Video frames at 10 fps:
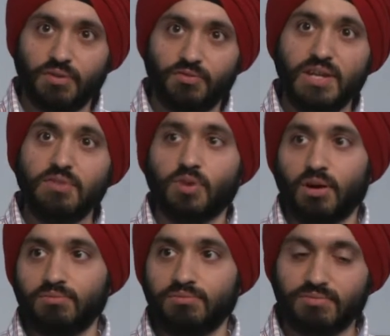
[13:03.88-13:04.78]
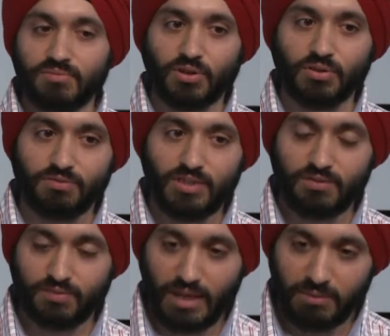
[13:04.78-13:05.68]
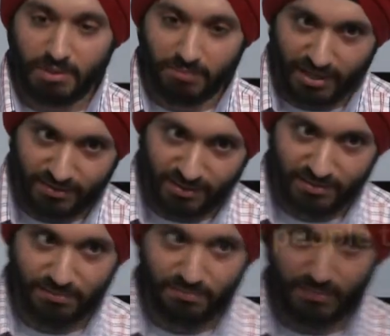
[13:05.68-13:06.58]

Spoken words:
free from sort of these framing biases.